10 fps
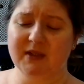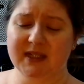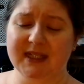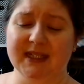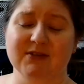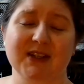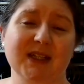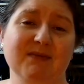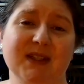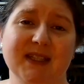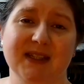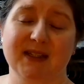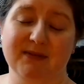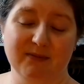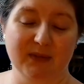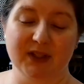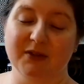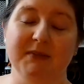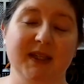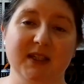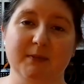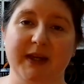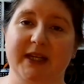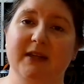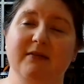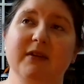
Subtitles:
teasery, isn't it? I don't mean it to be.